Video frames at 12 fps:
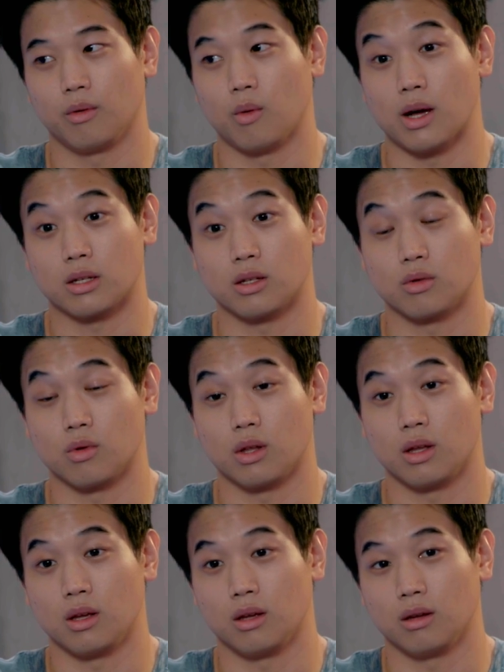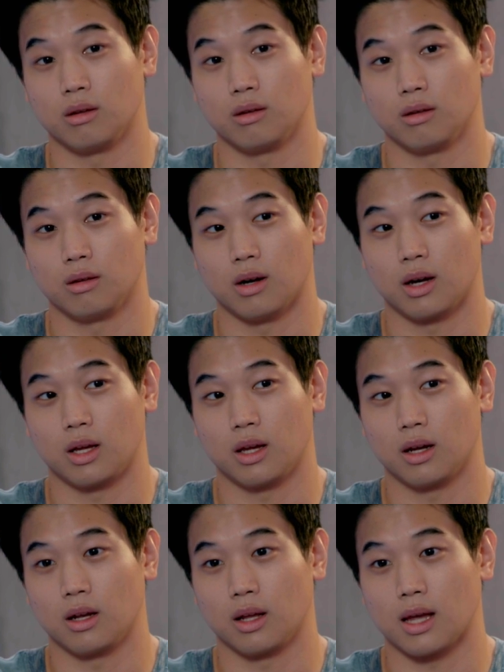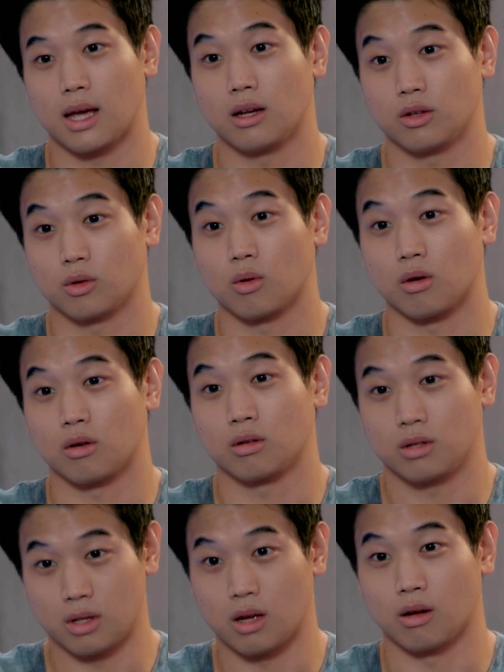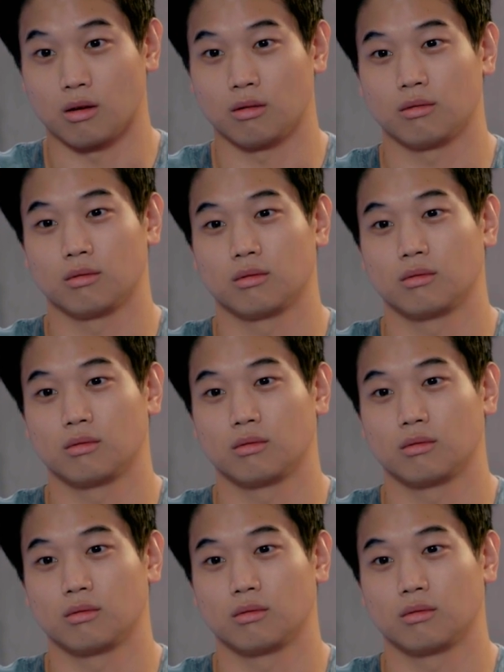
Wes is really a kid in a candy store still.